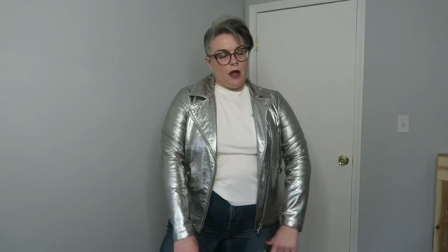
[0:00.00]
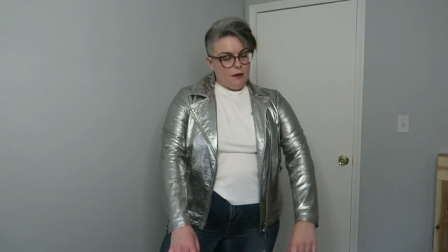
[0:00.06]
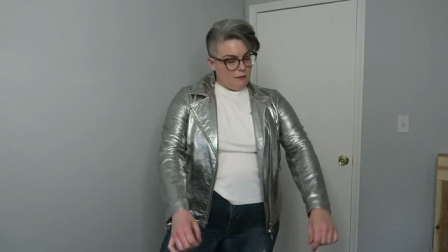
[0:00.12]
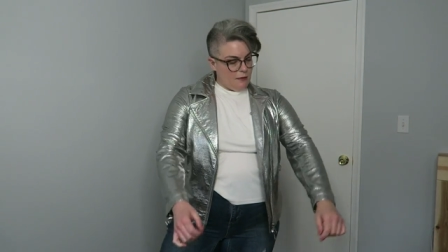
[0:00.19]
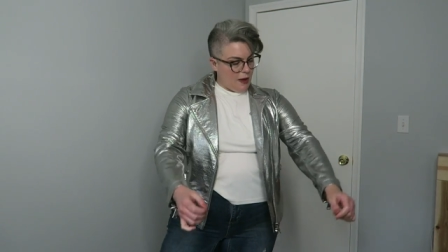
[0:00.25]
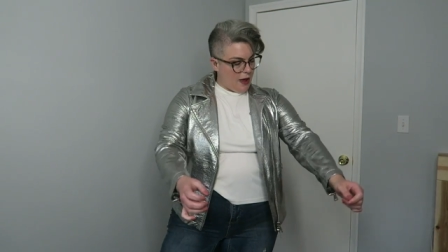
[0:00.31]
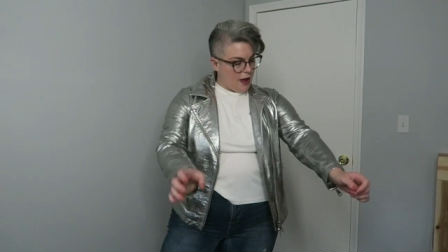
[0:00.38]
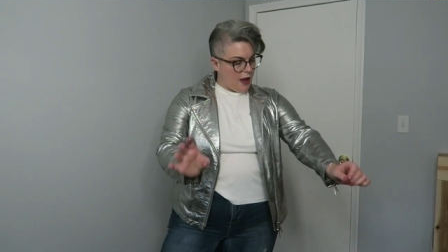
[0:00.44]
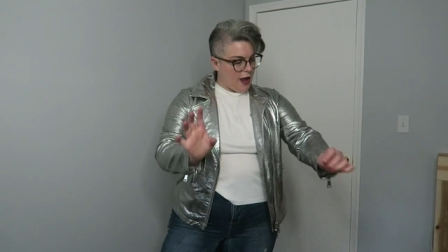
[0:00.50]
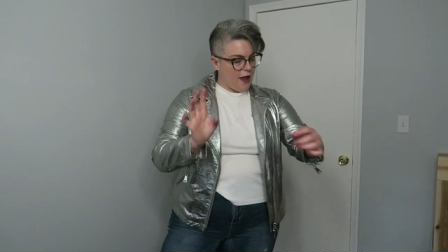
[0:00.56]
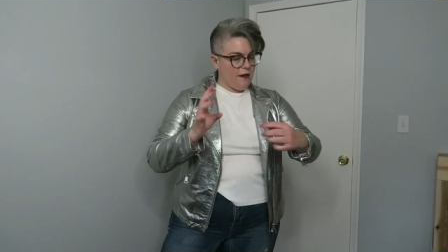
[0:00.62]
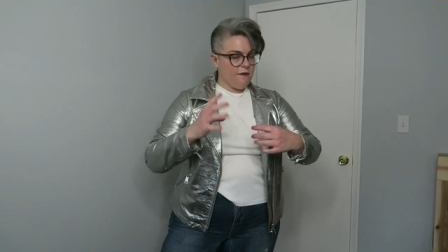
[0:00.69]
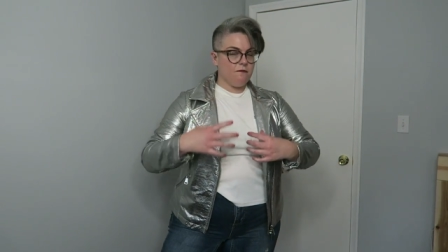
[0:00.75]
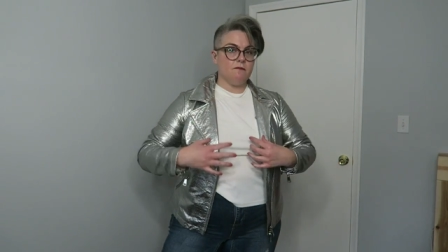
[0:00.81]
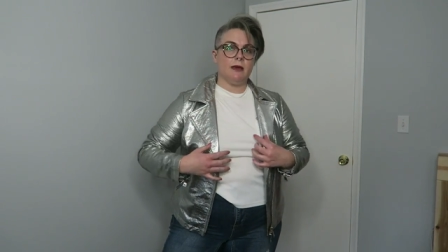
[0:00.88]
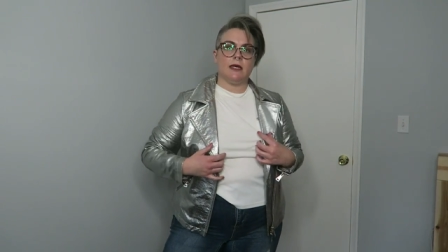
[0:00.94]
I'm I
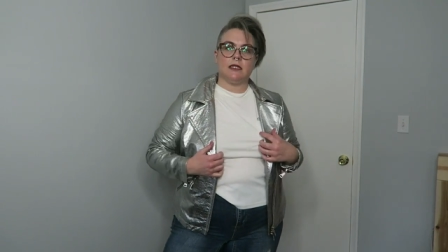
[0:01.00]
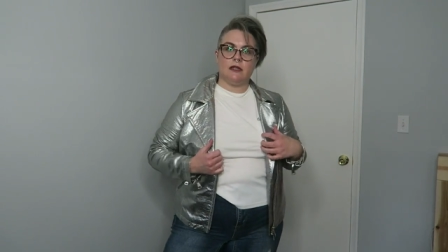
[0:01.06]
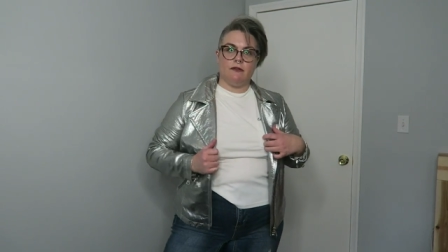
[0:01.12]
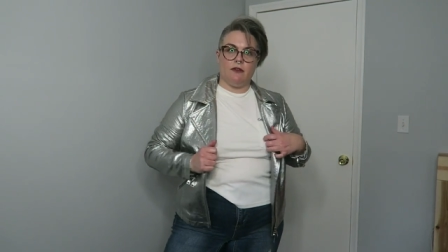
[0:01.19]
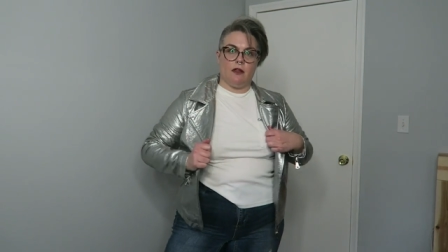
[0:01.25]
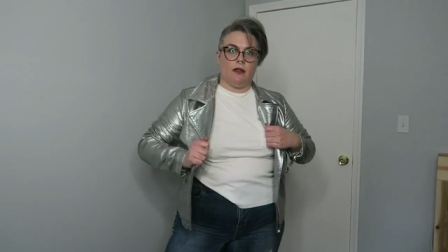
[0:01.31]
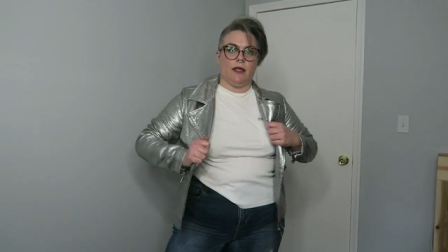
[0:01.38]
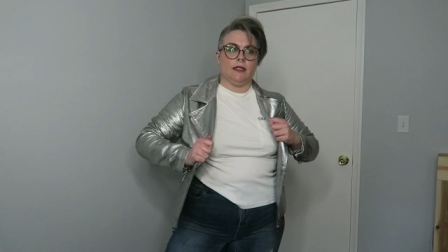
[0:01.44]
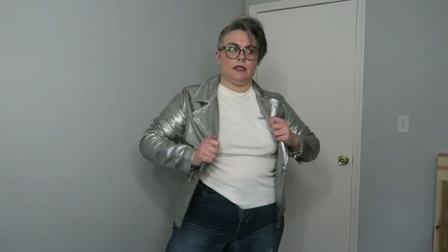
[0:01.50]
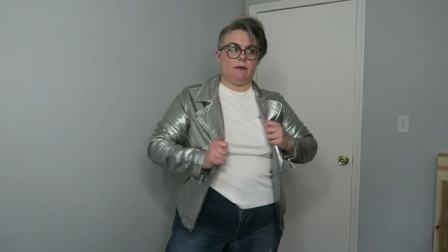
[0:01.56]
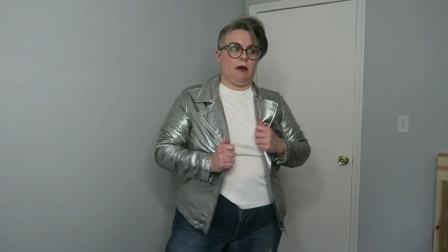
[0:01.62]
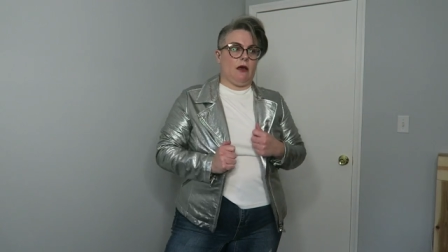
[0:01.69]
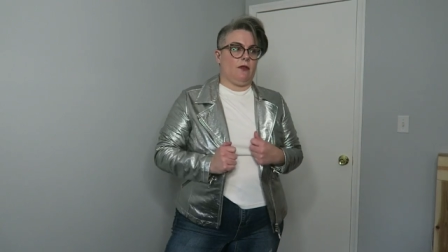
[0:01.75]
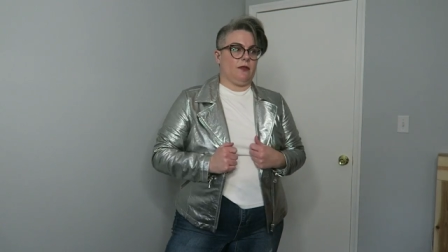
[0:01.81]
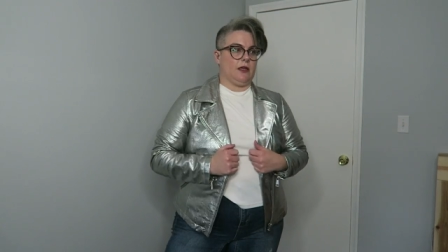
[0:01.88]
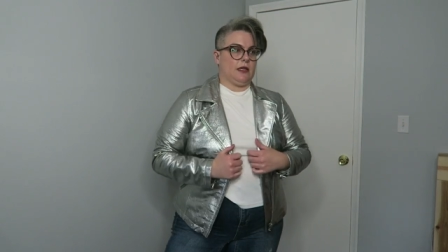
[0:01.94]
have mixed feelings
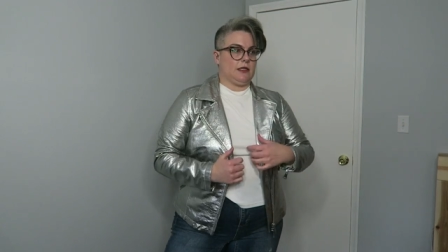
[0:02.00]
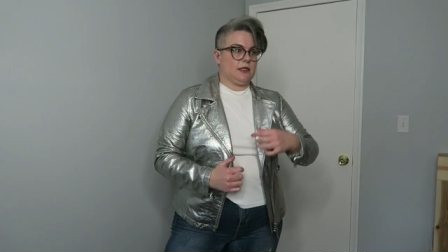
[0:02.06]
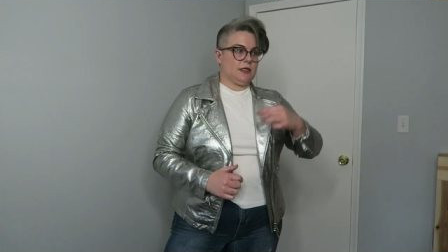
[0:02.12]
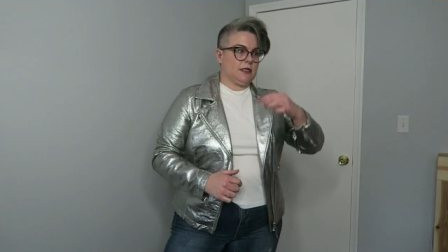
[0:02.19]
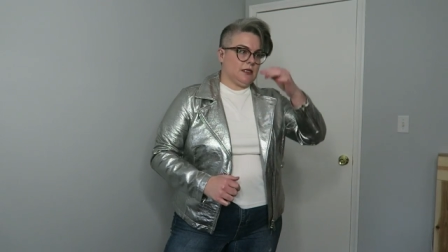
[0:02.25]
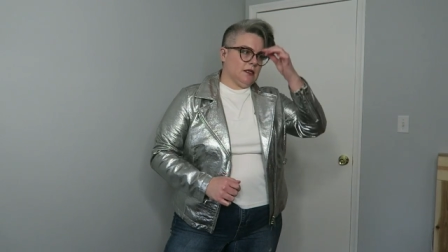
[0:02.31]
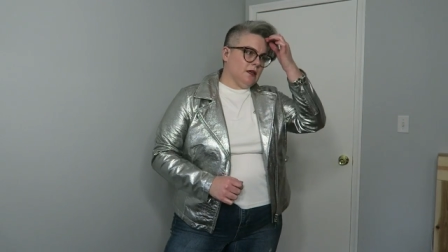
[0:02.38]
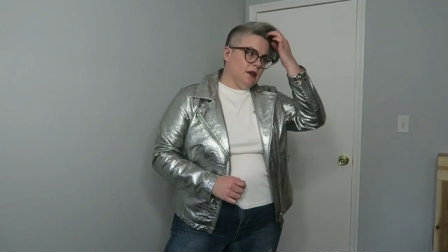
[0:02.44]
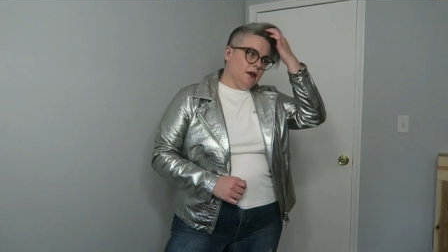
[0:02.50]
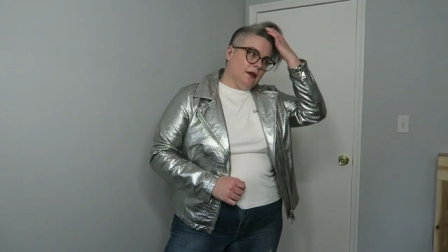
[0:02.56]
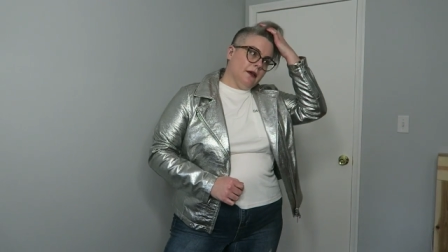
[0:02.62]
about this.